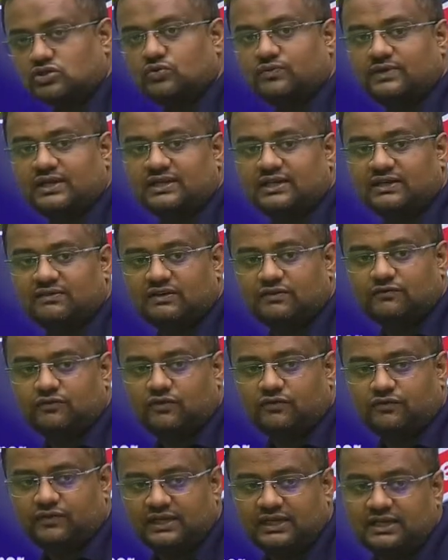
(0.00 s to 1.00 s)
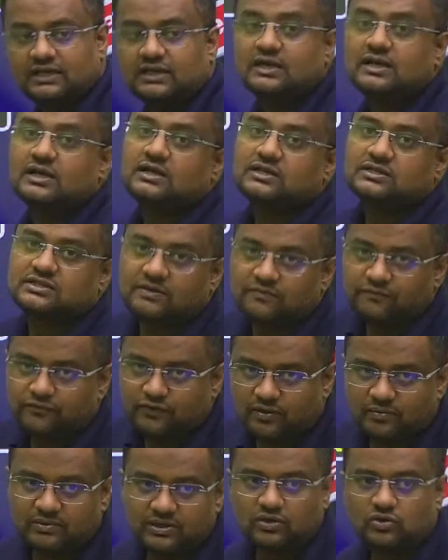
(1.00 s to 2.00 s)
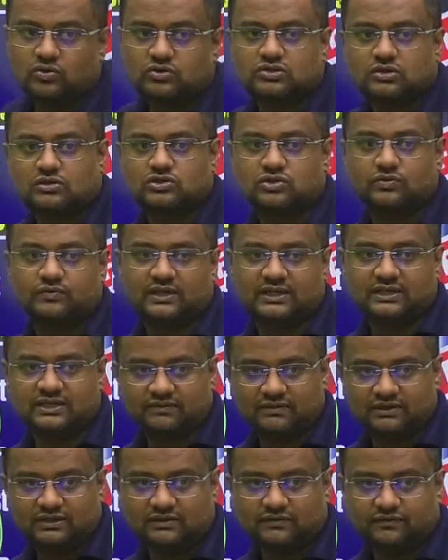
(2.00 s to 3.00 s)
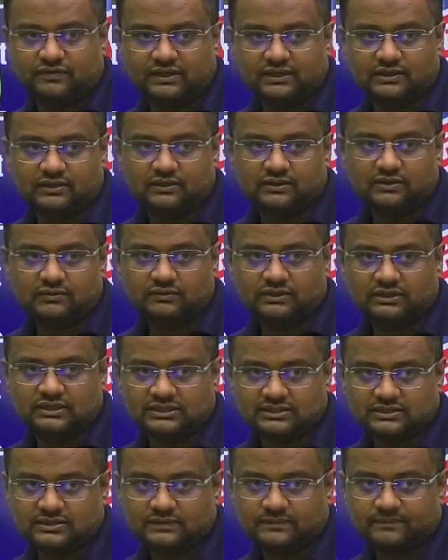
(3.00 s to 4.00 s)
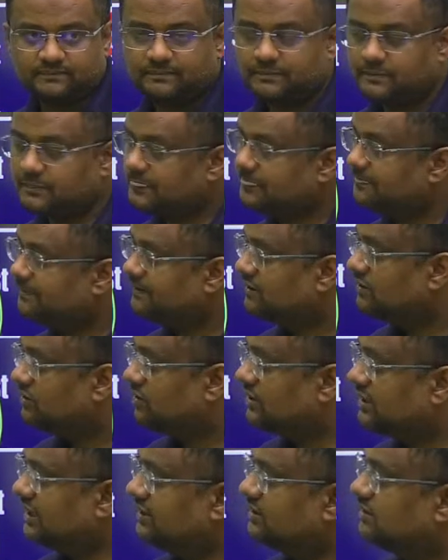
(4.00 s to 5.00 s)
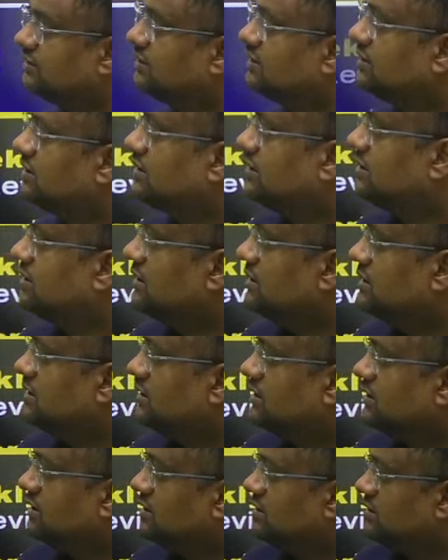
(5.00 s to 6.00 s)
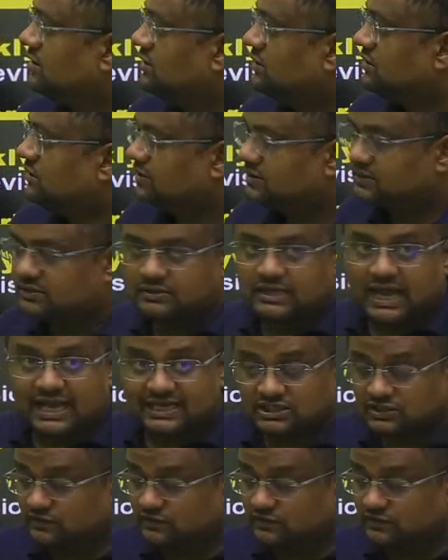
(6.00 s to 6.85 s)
we are giving for free. Some formula notes also we are giving the free with this. Okay, guys,